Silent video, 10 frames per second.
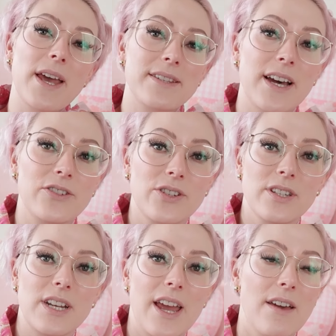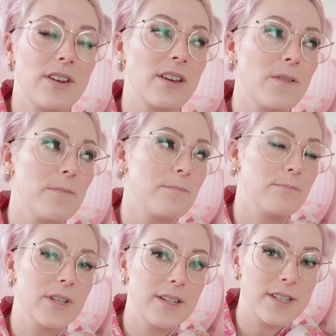massages and I haven't given
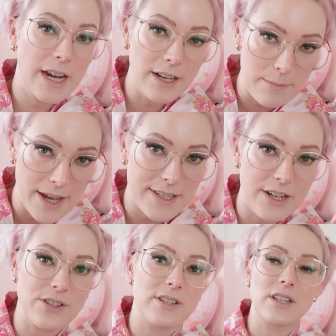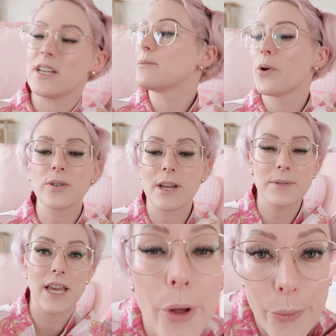him his daily massages and he's most upset.